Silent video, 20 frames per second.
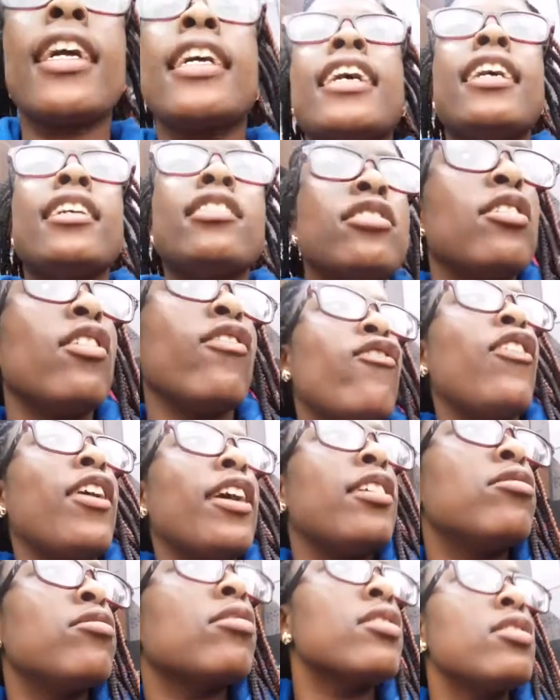get to the
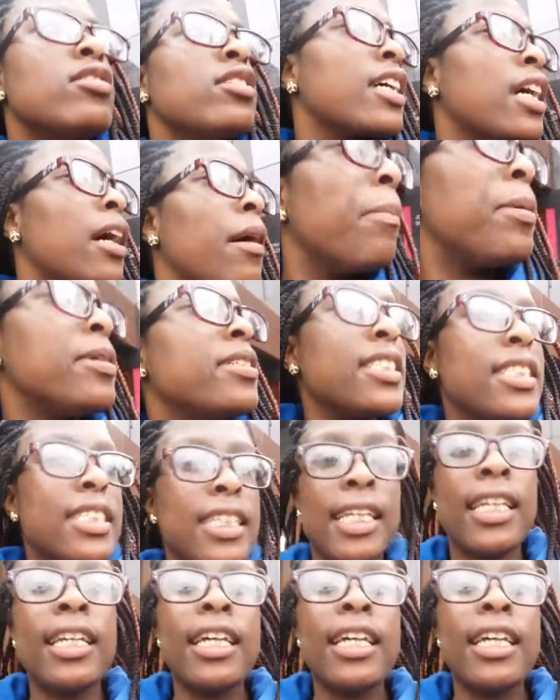final to the campus at